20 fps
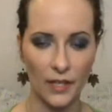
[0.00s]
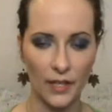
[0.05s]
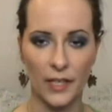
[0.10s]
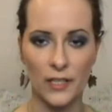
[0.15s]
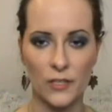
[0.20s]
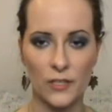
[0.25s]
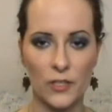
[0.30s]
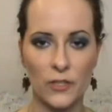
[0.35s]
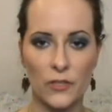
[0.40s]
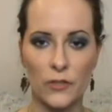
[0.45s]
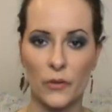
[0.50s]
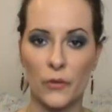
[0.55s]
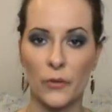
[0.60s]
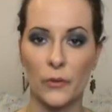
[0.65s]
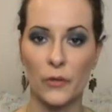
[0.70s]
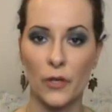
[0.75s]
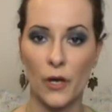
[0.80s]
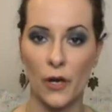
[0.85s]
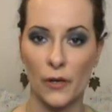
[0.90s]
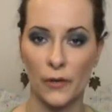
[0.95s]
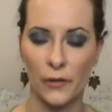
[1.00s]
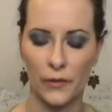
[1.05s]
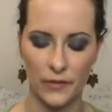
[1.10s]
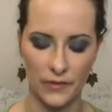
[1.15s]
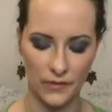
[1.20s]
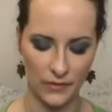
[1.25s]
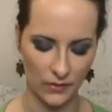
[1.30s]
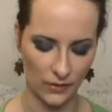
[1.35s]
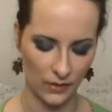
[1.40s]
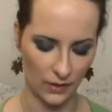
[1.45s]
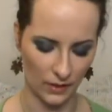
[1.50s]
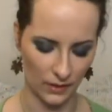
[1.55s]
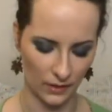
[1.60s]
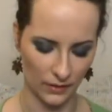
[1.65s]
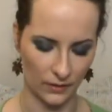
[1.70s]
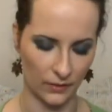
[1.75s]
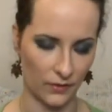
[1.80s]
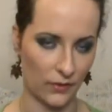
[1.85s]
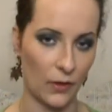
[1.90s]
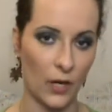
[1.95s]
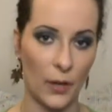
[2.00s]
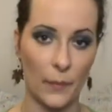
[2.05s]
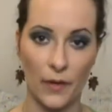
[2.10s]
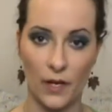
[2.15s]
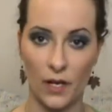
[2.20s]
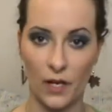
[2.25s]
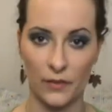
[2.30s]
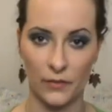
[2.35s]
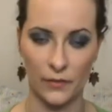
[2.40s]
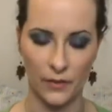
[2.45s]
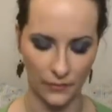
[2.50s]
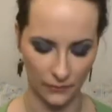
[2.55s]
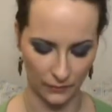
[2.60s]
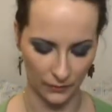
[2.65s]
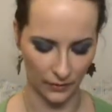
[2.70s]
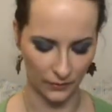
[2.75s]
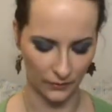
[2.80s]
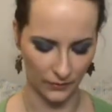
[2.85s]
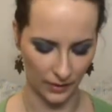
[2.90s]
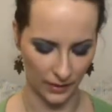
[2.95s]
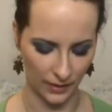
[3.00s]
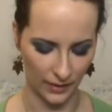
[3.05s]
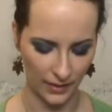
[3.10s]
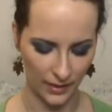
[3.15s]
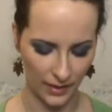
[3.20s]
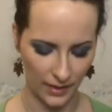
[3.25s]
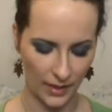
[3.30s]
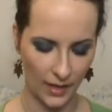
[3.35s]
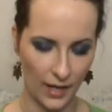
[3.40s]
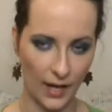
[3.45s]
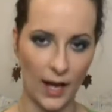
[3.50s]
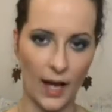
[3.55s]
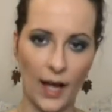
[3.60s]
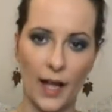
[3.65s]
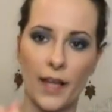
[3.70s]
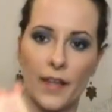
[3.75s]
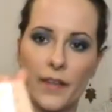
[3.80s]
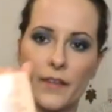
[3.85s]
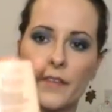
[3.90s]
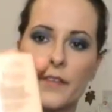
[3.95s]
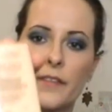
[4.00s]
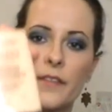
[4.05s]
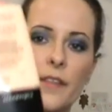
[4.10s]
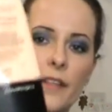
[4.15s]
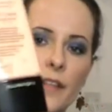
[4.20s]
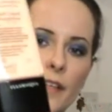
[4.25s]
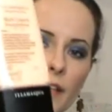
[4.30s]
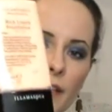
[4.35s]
They just do codes, and so I'm 150, and